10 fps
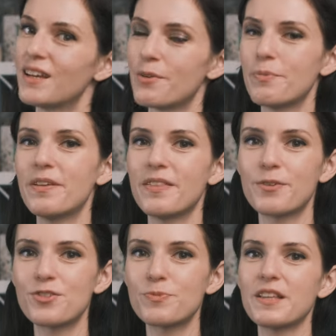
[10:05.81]
there would, there
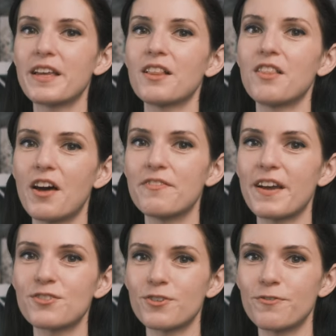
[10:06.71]
would just be like a lot of
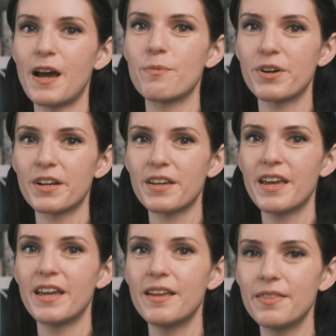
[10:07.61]
extra fabric
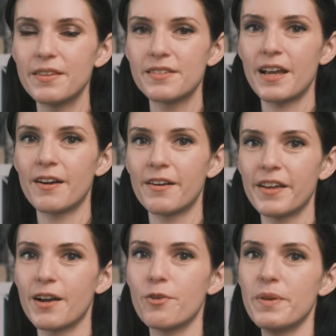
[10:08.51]
in this
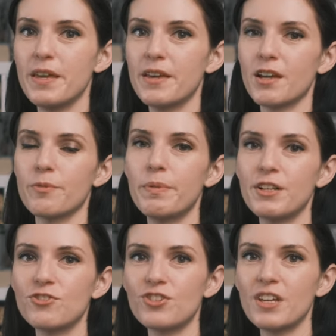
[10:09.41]
area. It would be kind of
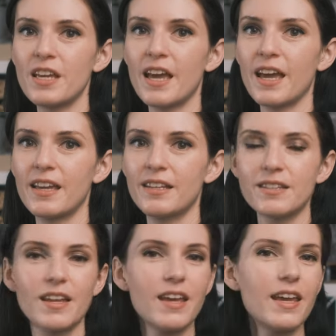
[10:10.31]
bunchy
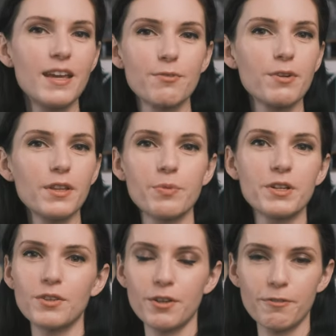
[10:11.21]
and it really
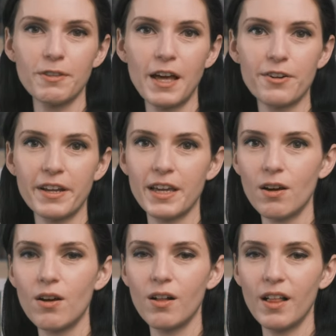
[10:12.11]
wouldn't look flattering at
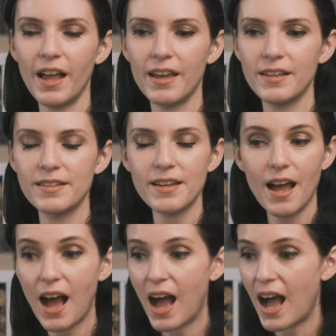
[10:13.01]
all. And
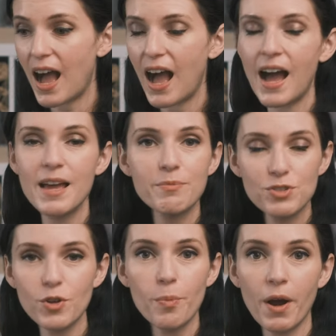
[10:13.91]
I am
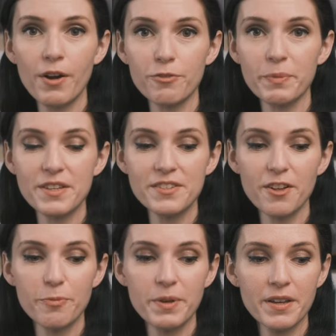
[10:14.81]
so proud of
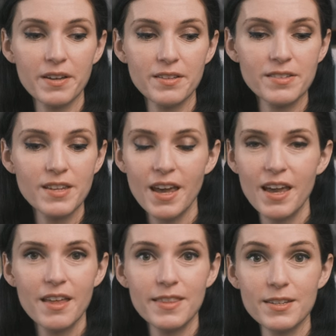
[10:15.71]
myself because
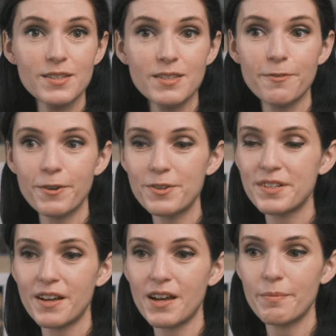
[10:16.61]
this is the
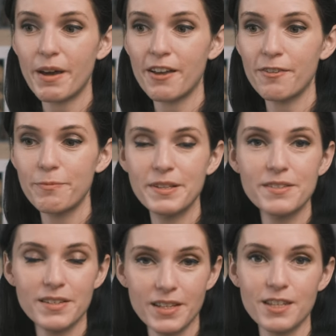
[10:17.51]
first time I've been
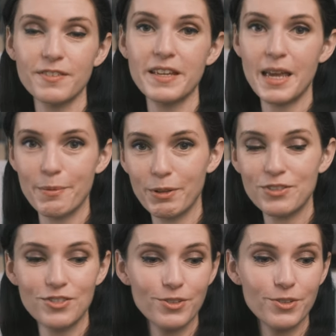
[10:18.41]
successfully able
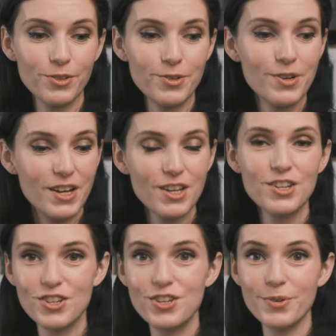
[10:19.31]
to
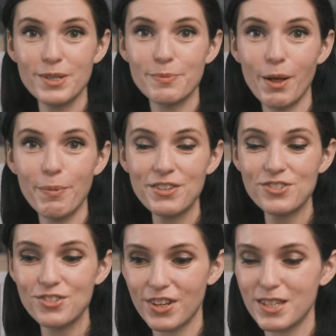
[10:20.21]
do a small
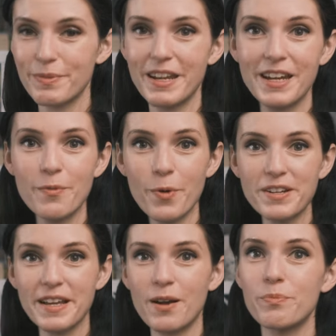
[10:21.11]
bust adjustment and it
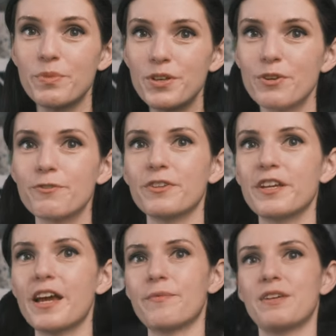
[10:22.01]
worked out
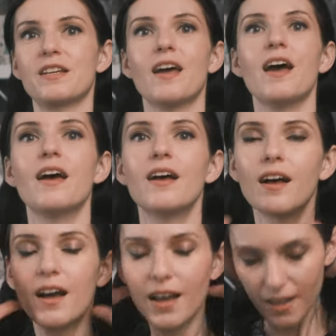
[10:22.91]
beautifully. I mean,
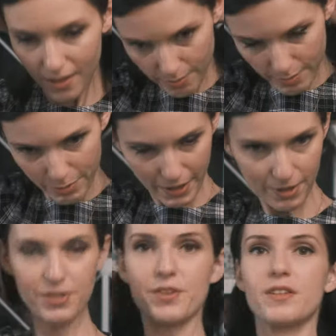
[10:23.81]
I'll move my
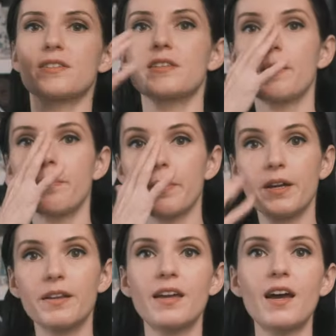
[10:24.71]
hair so you can see it,
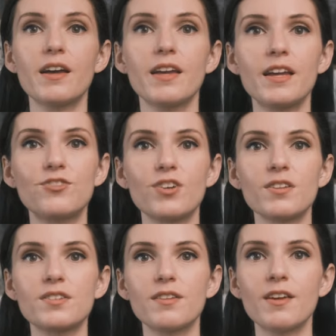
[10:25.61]
but yeah, it
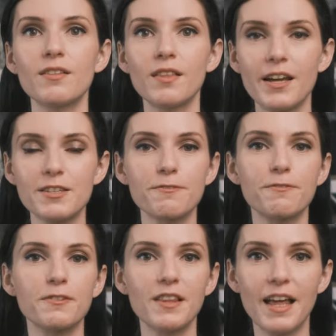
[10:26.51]
just, it lies
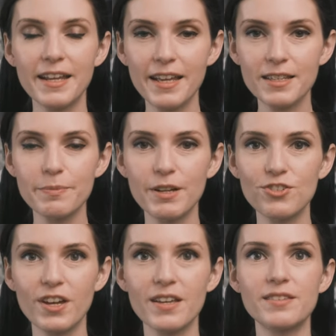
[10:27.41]
flat against my
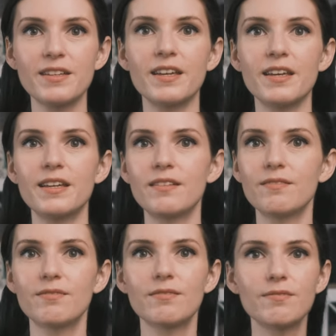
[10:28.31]
chest. It
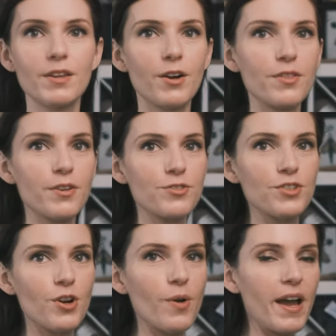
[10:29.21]
there, there's
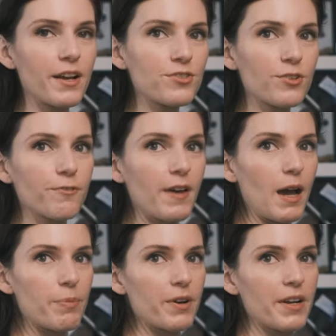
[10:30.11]
no extra
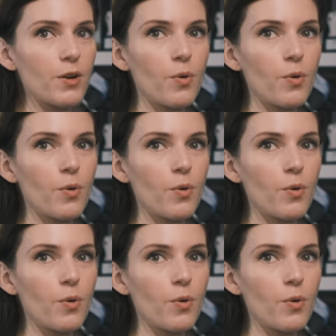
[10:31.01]
fabric